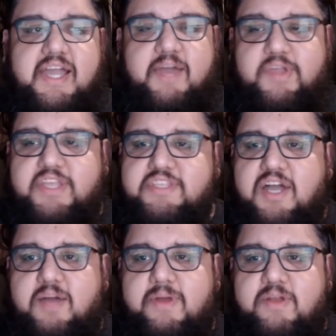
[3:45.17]
and we can
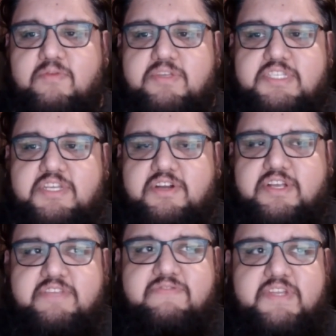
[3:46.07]
talk about it once the
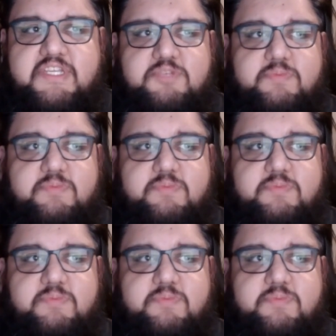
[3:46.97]
arc is finished.